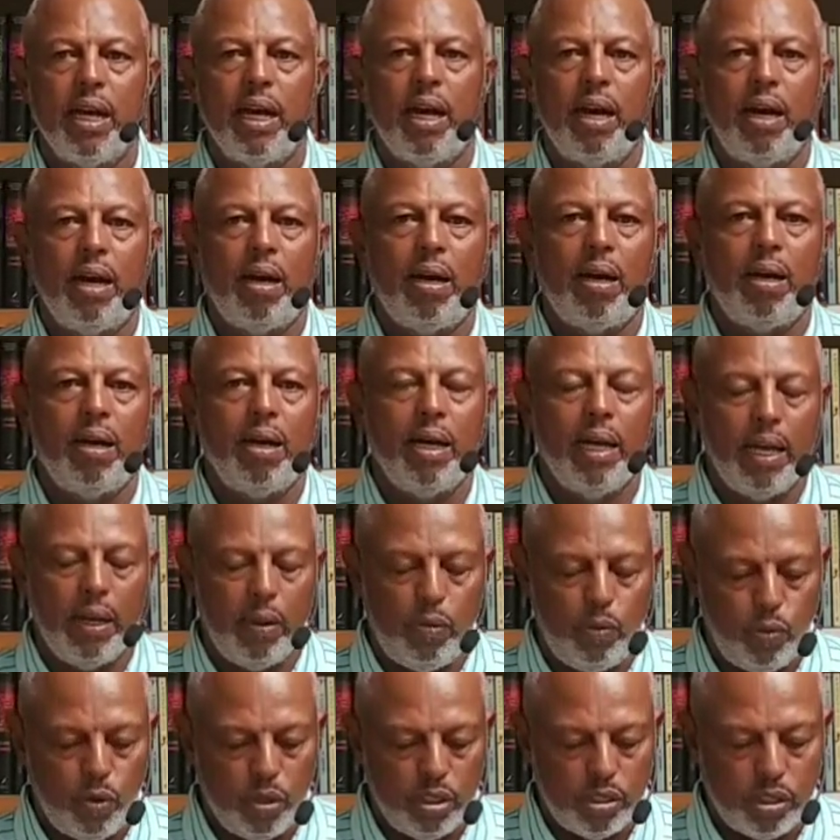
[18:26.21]
uh,
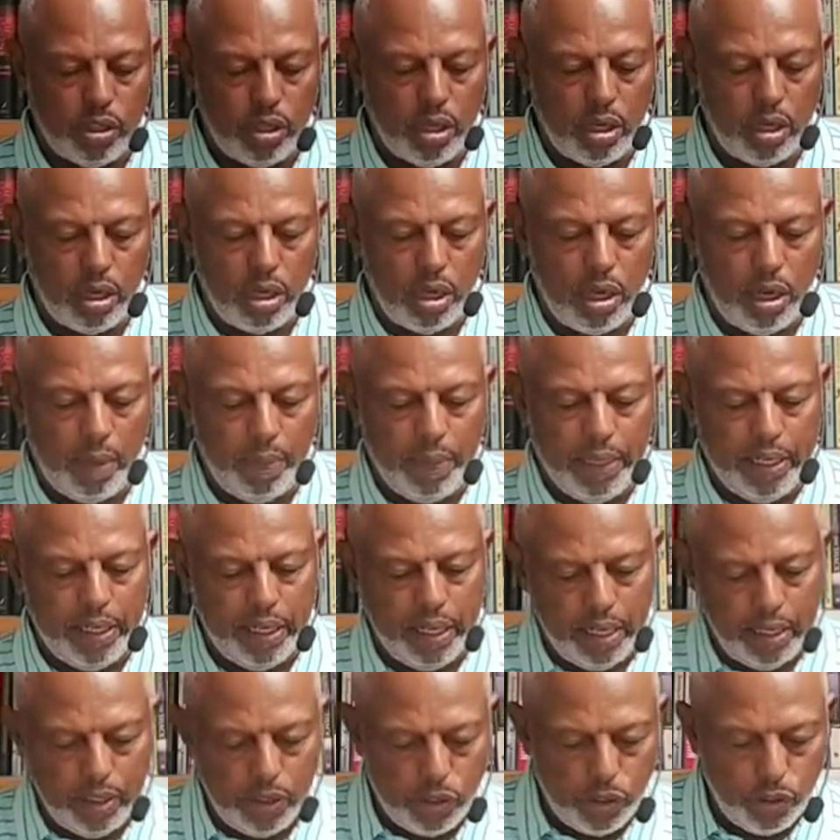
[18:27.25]
and was, I mean,
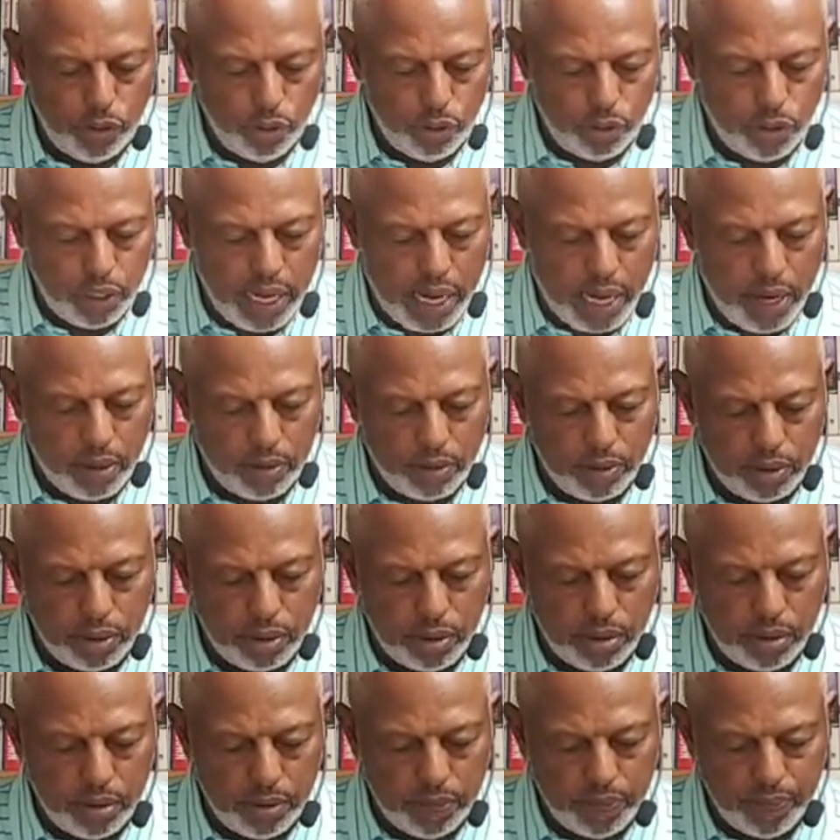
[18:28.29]
in
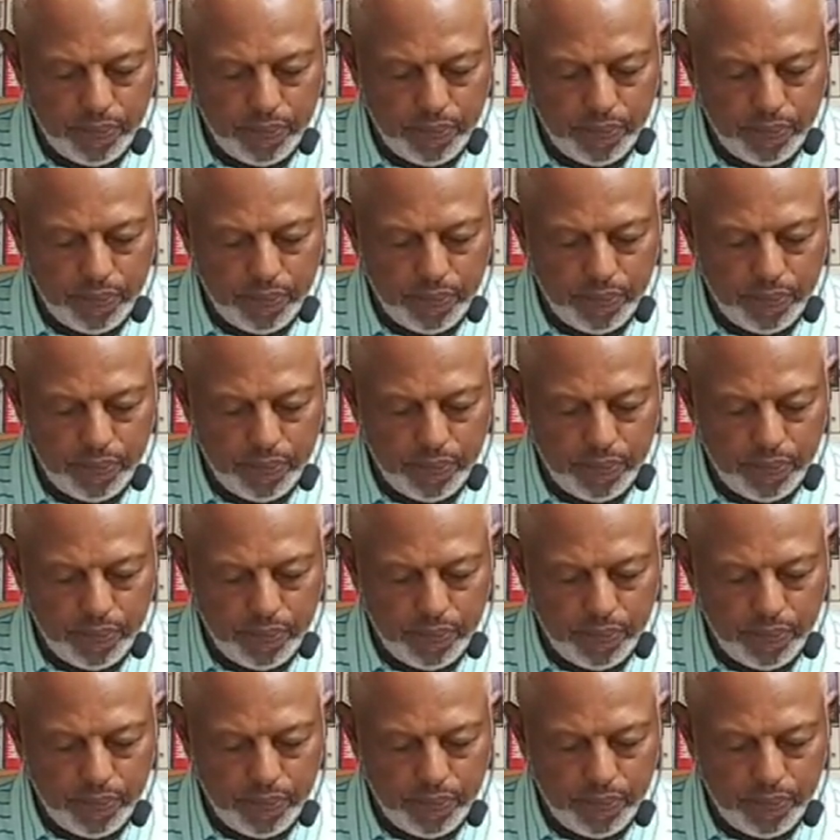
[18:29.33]
2000